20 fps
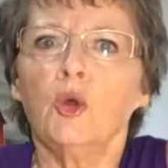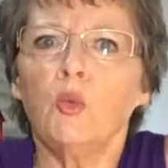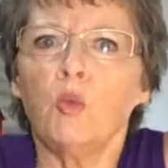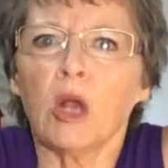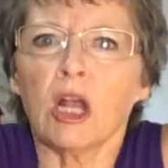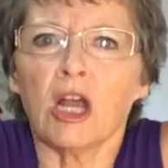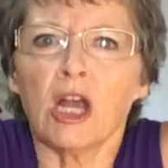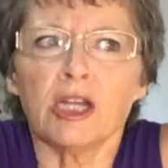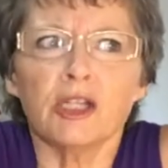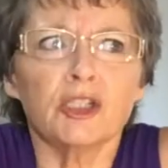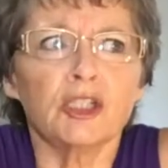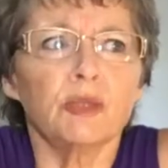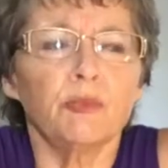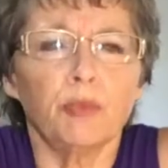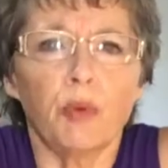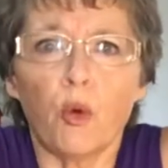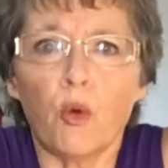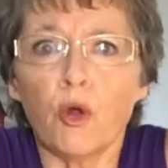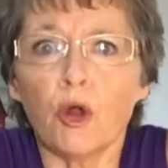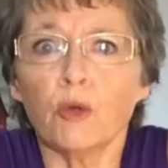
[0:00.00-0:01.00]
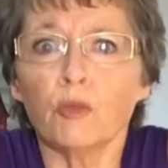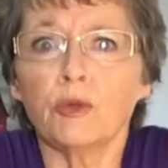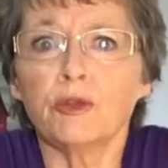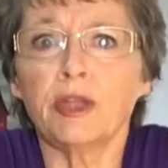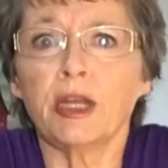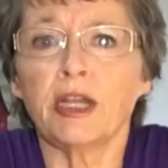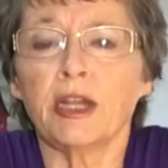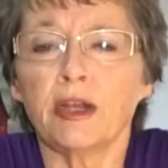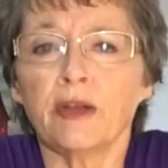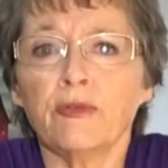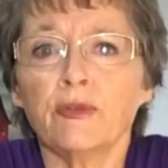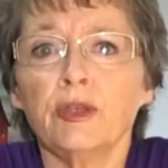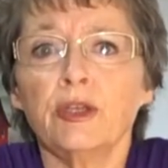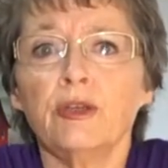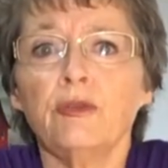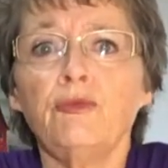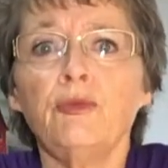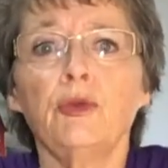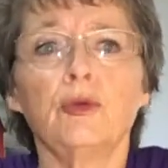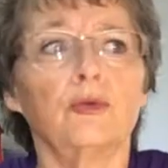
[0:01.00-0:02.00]
What kind of support would that ever
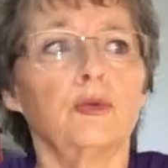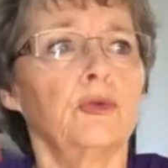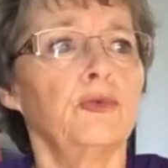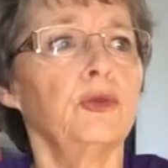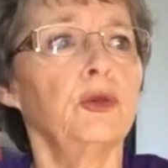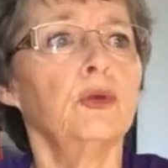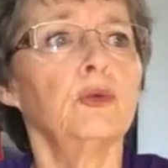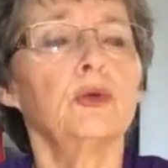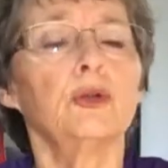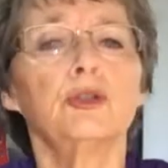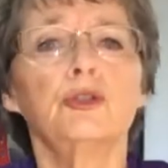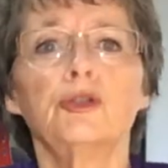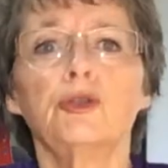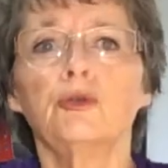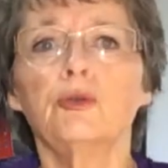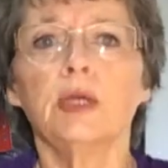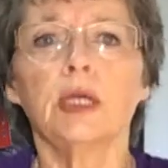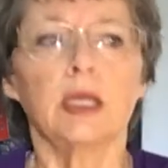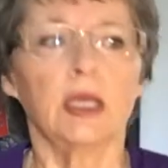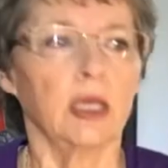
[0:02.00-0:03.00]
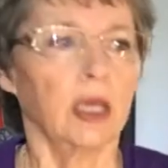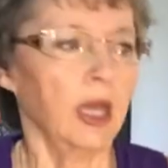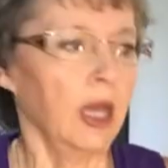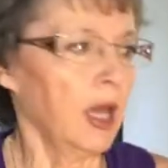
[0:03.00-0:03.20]
give you if you were doing